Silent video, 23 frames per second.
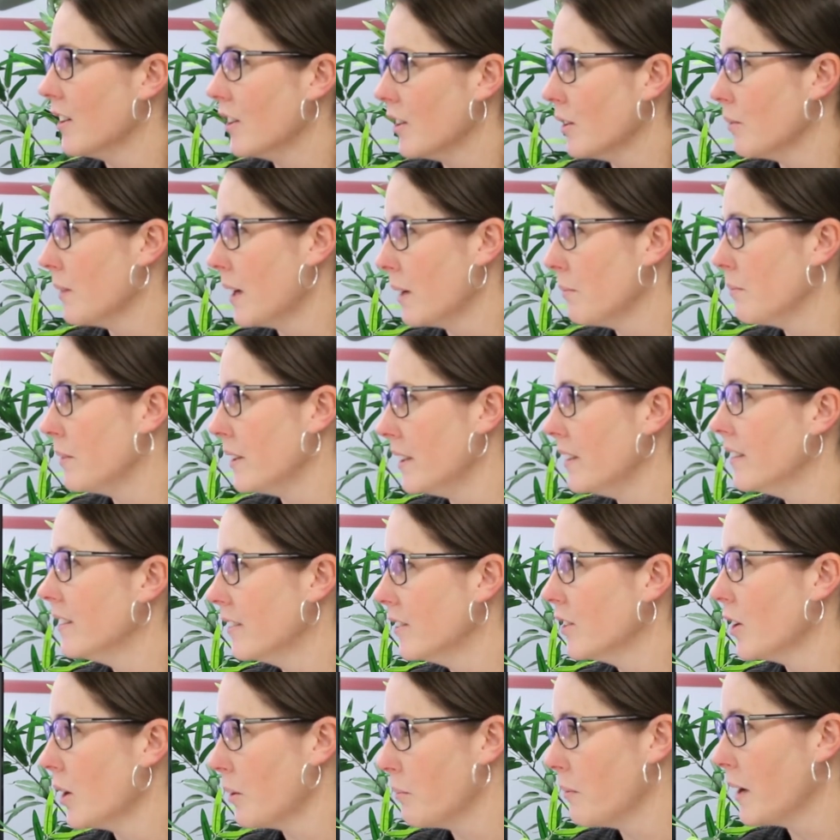I'm happy
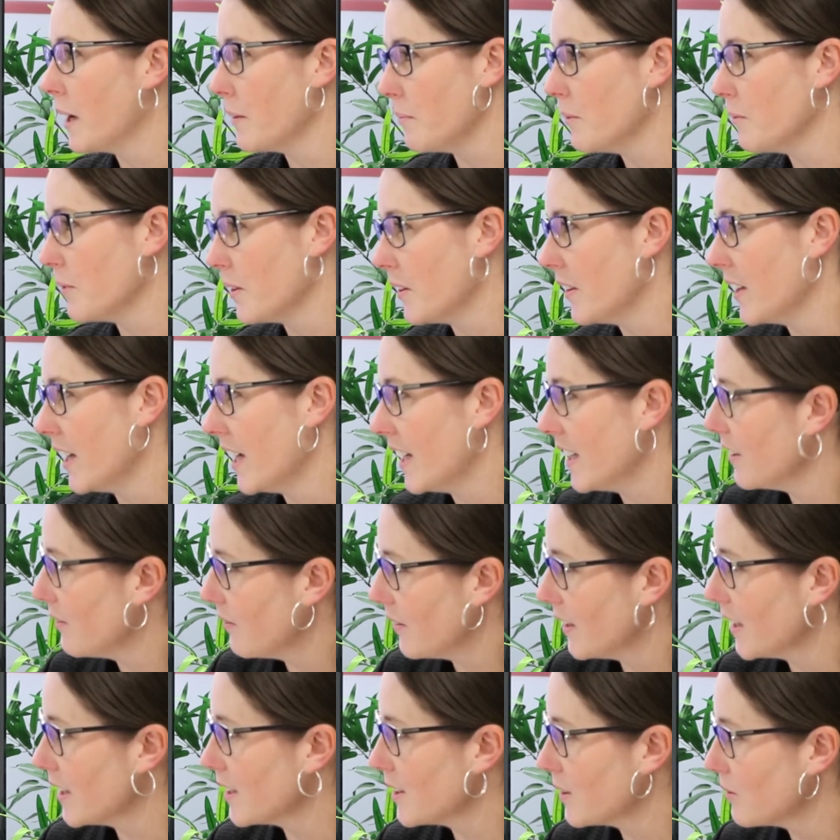with that. If
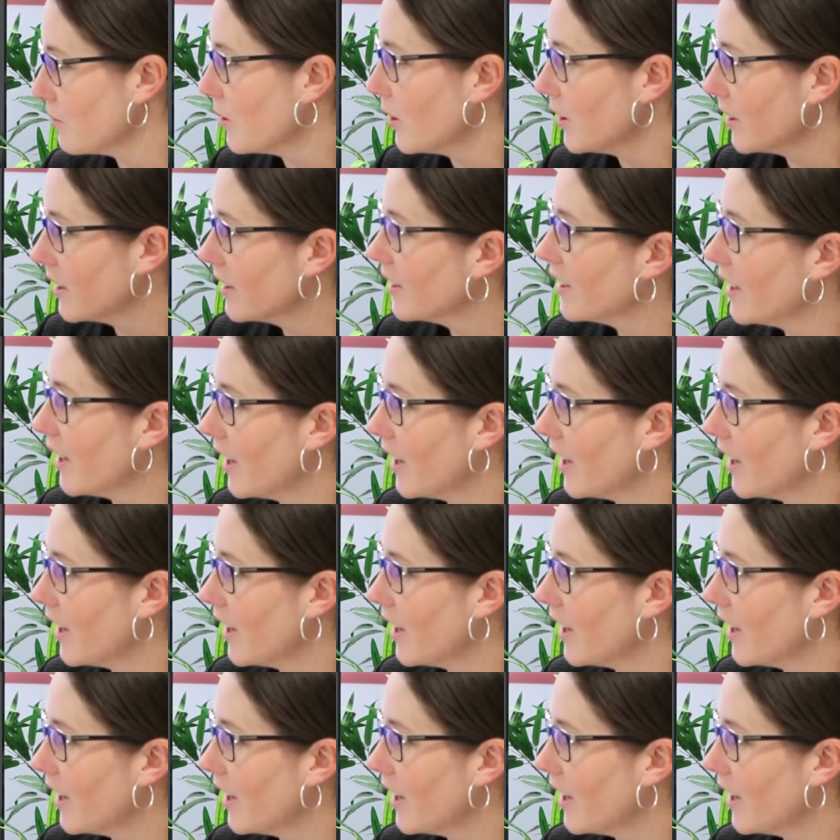that's what